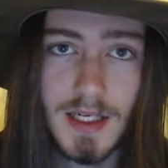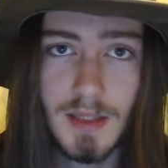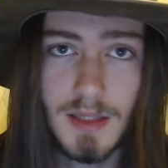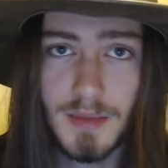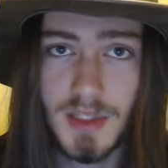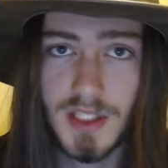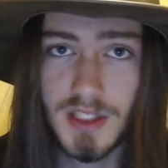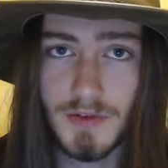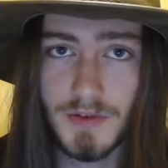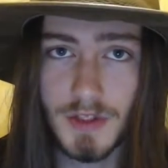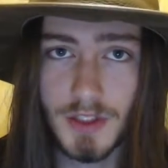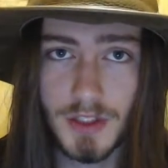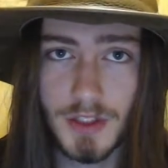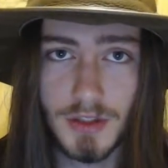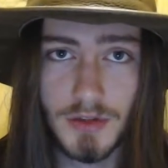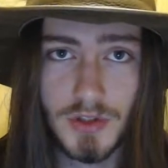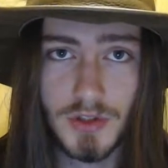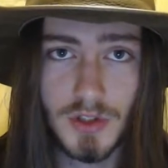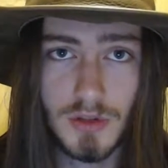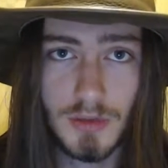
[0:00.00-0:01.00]
A bunch of other
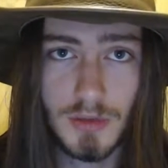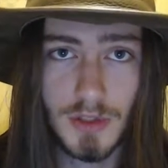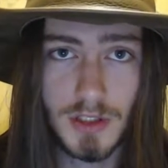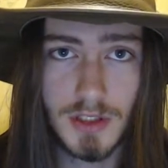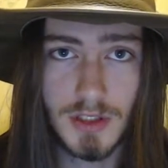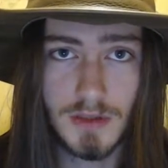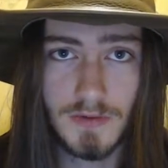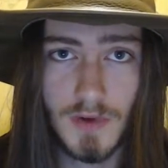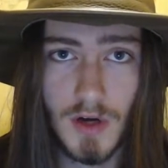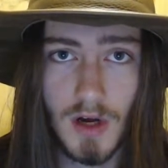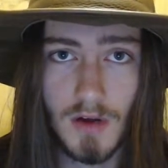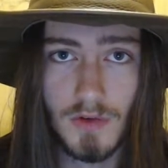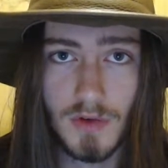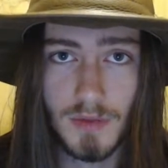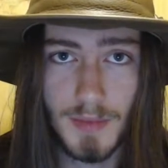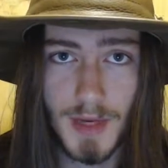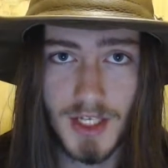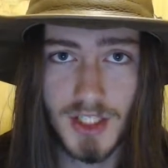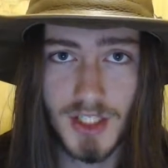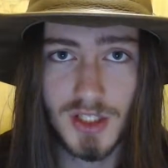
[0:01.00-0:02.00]
YouTubers involved with
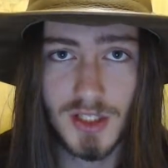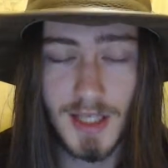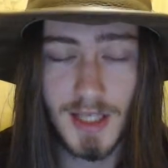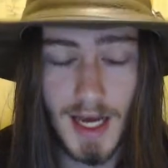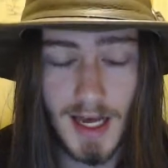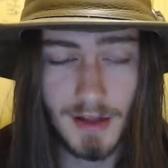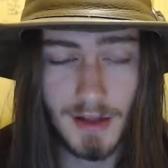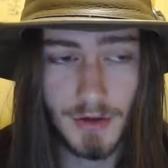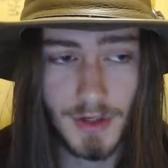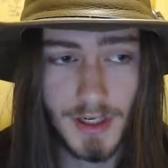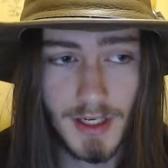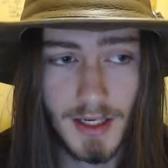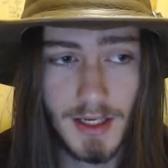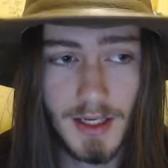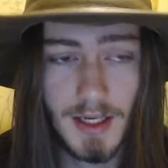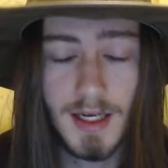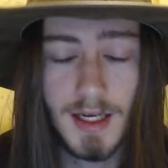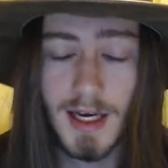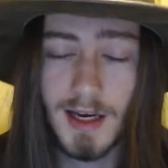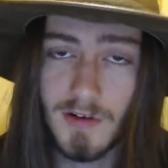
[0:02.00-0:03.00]
Magic the Gathering
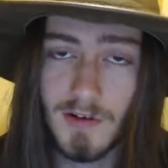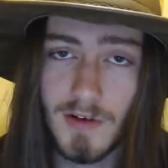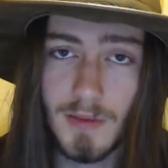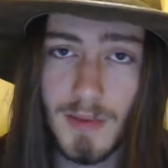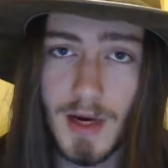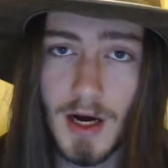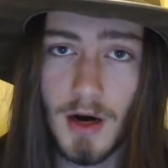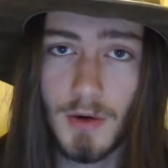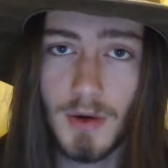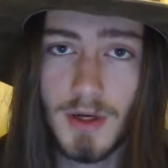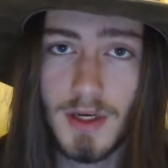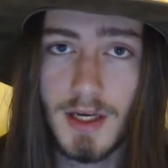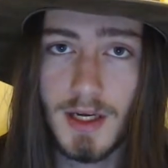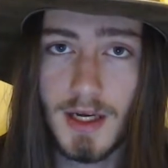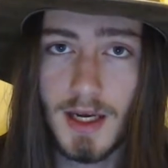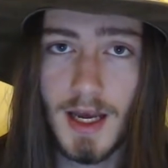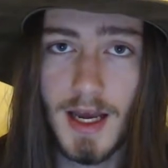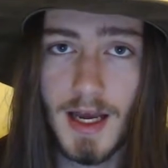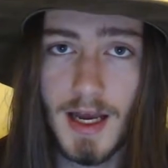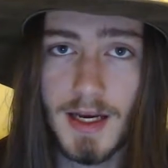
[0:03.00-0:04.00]
have come out
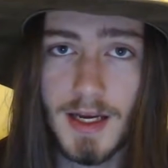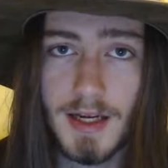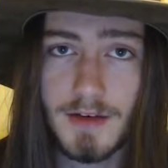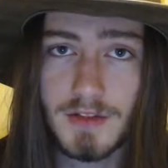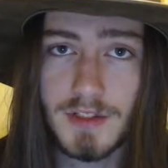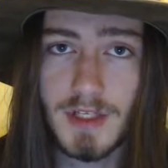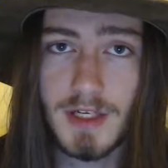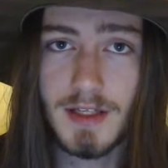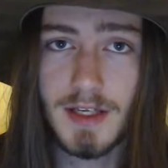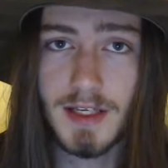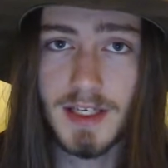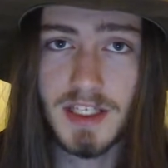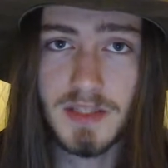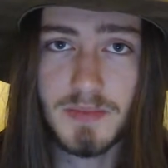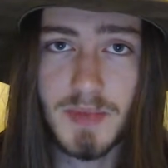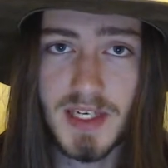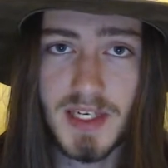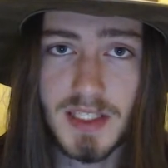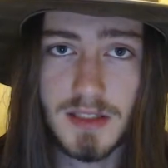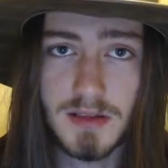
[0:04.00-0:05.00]
and have said that he's
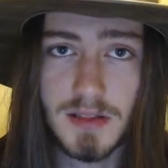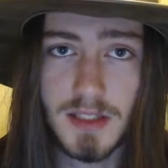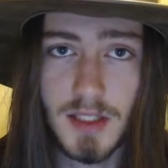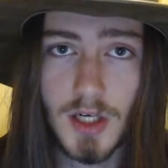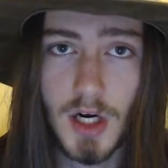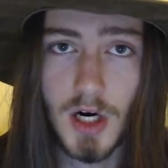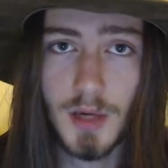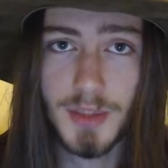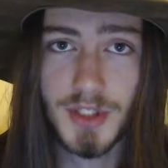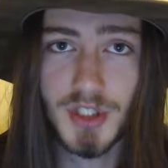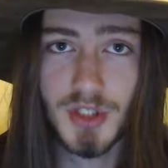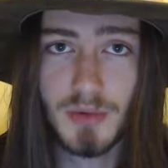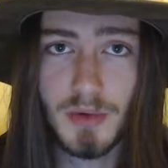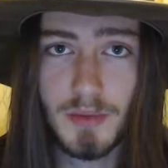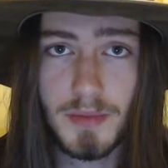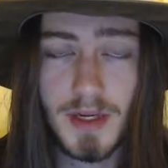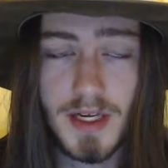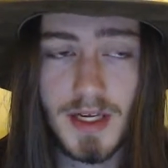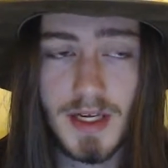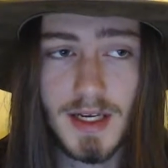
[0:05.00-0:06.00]
basically a garbage human
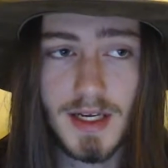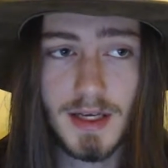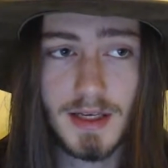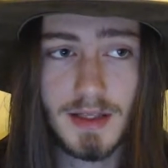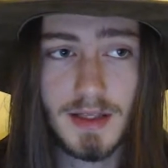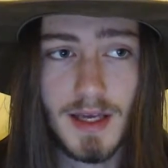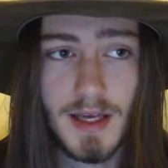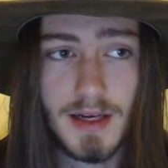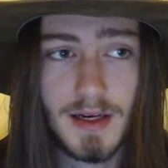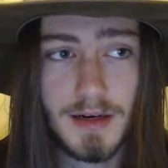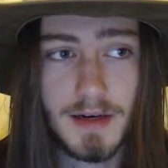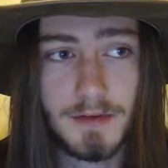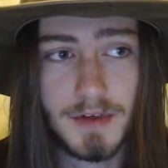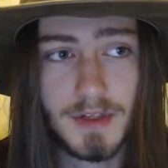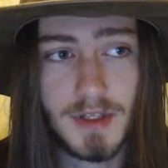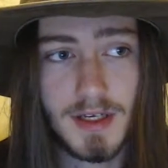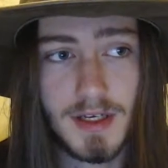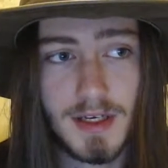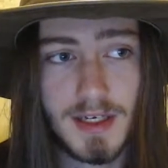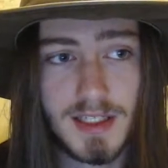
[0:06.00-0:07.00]
being, and that
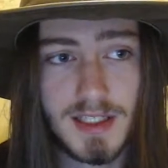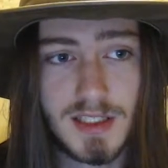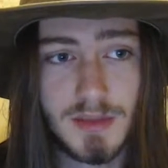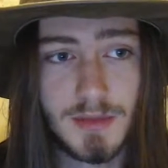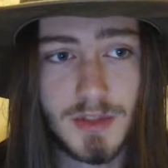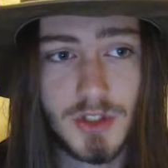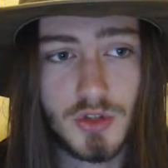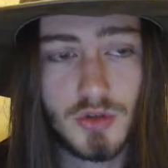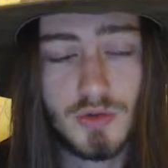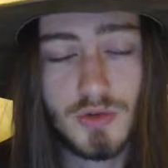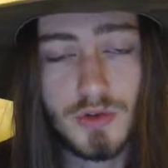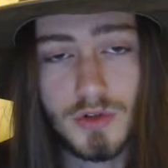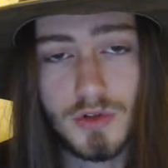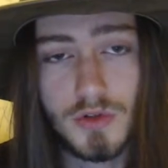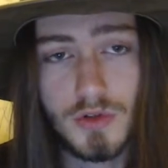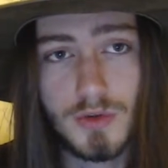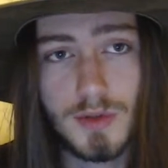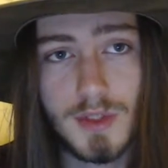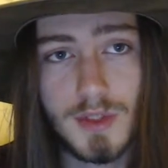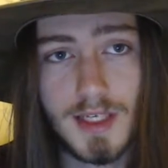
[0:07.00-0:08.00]
everything against him is
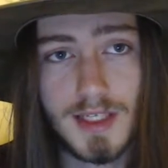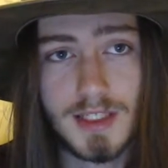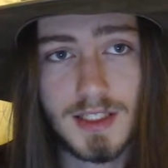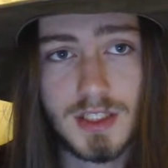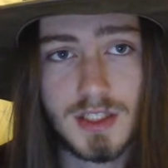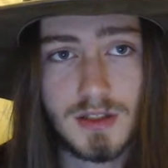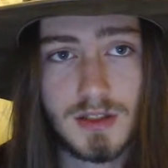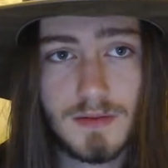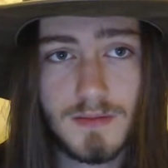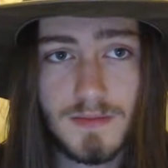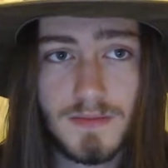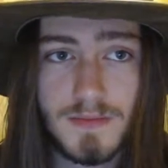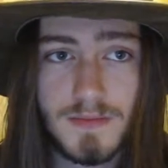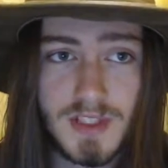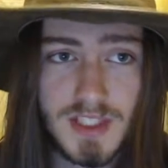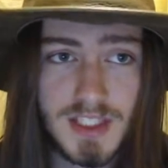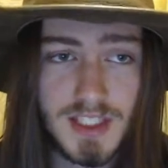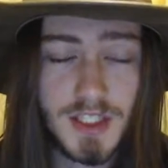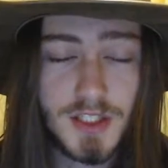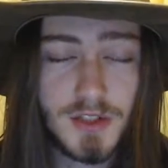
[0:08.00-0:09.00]
true, and that he's just a
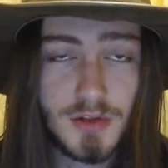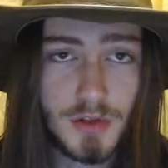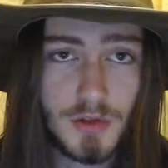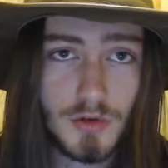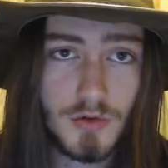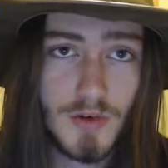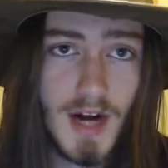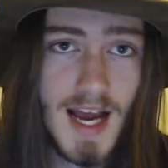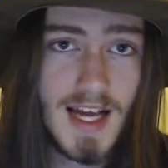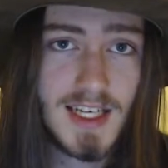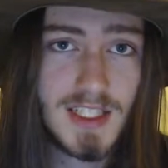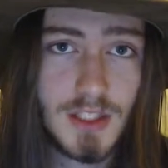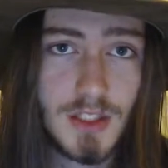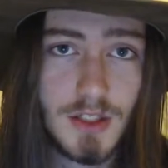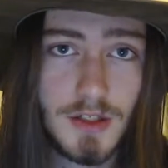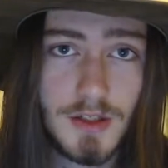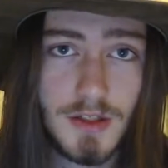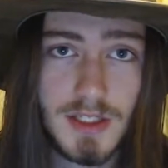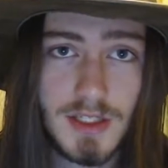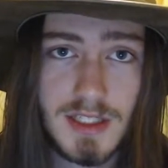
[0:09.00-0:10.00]
serial
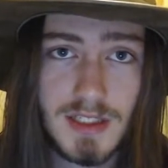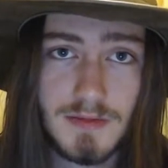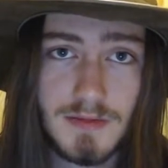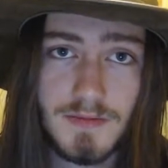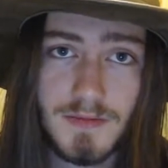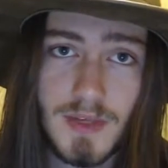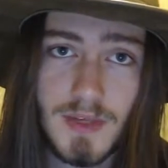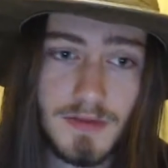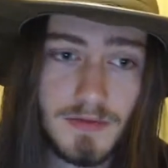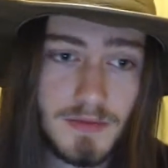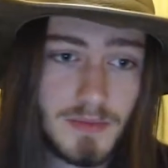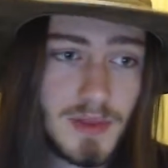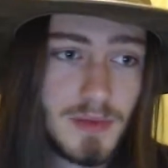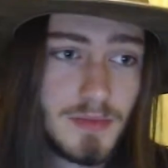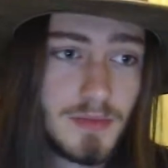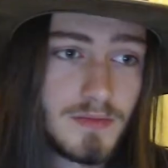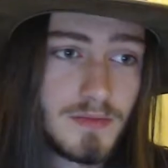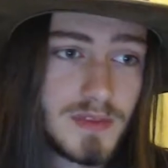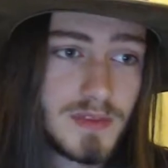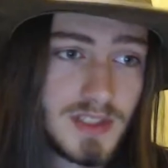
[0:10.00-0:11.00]
harasser, and he's
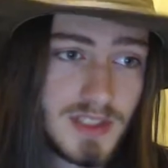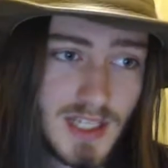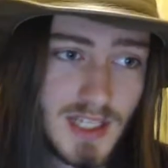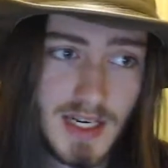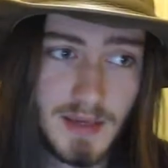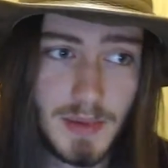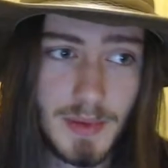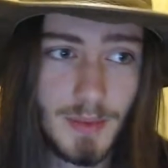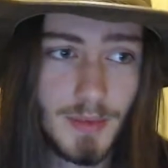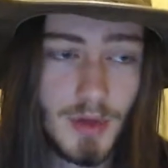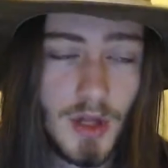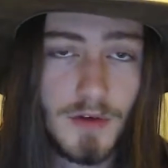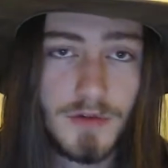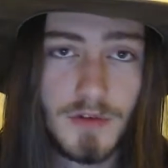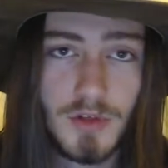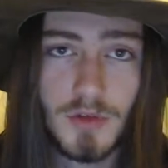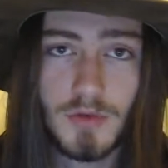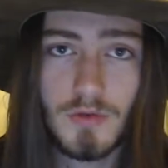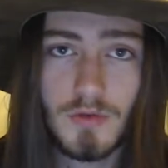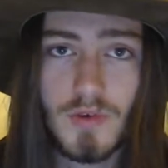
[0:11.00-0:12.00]
sending people off
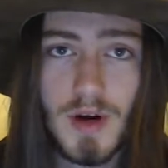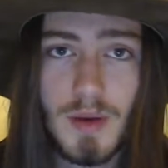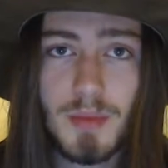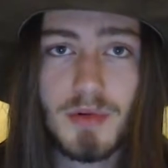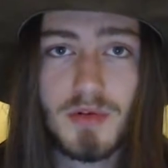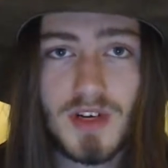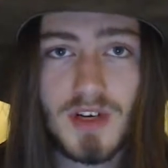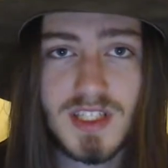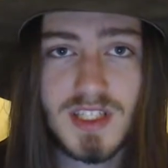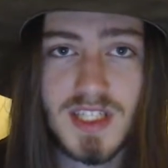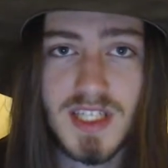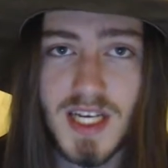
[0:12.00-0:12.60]
to do rape threats and death